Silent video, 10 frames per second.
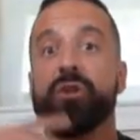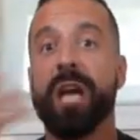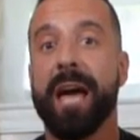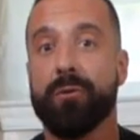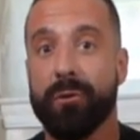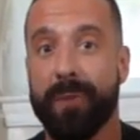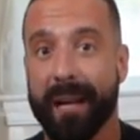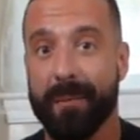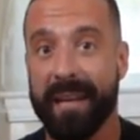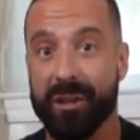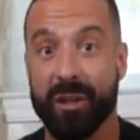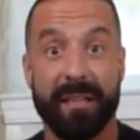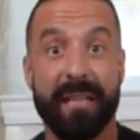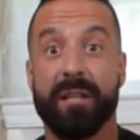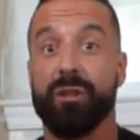General
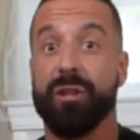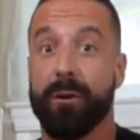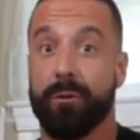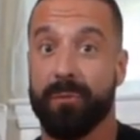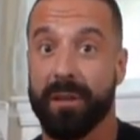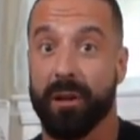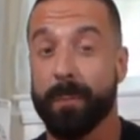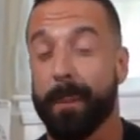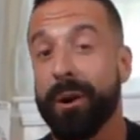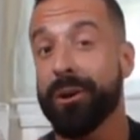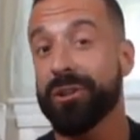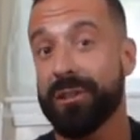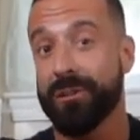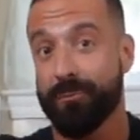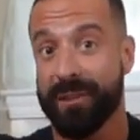recommendations lead to general results, but
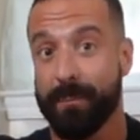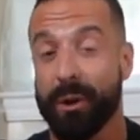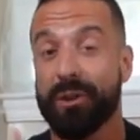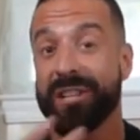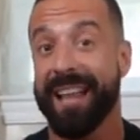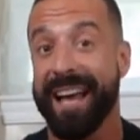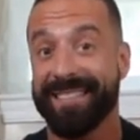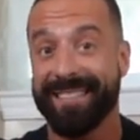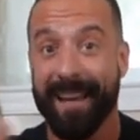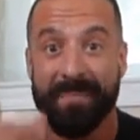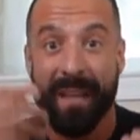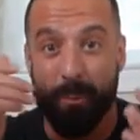personal, personalized